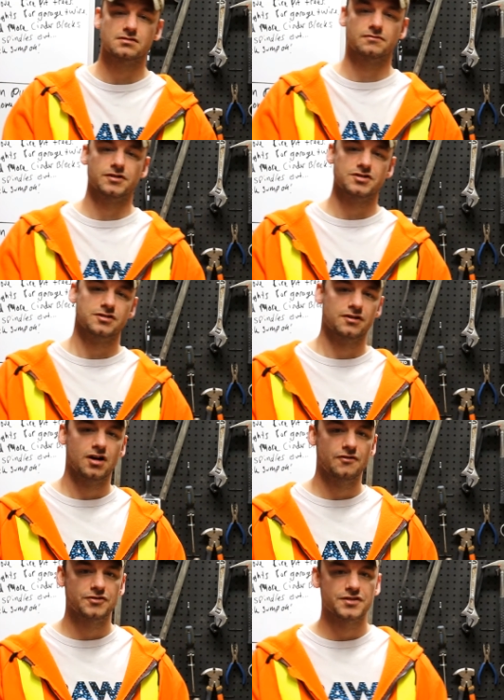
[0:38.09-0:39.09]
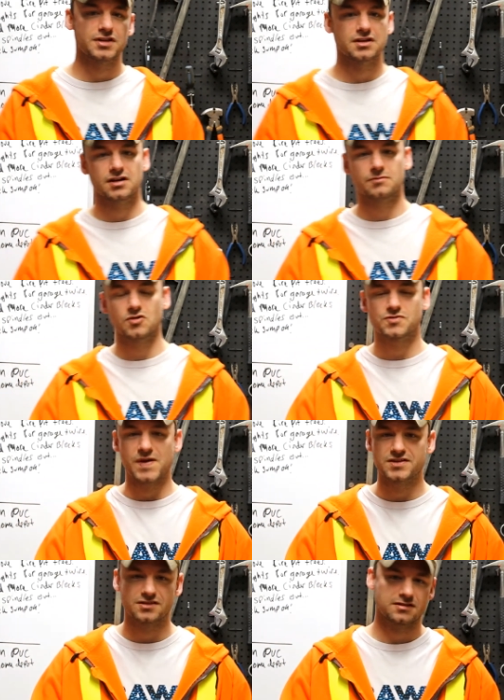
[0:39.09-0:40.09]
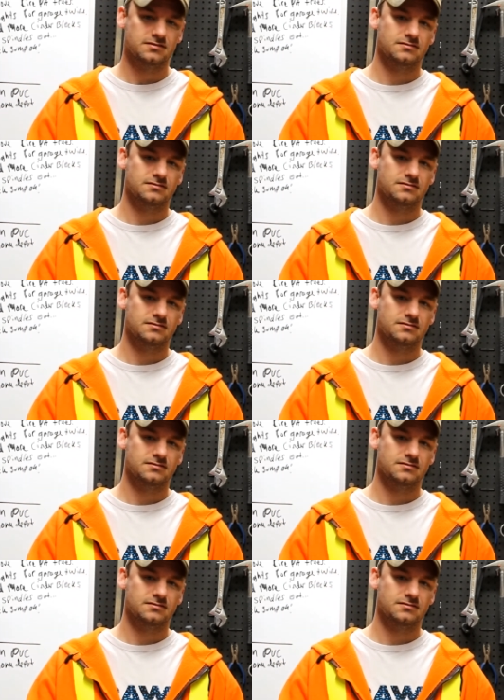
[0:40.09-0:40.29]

We're going to start off with the most basic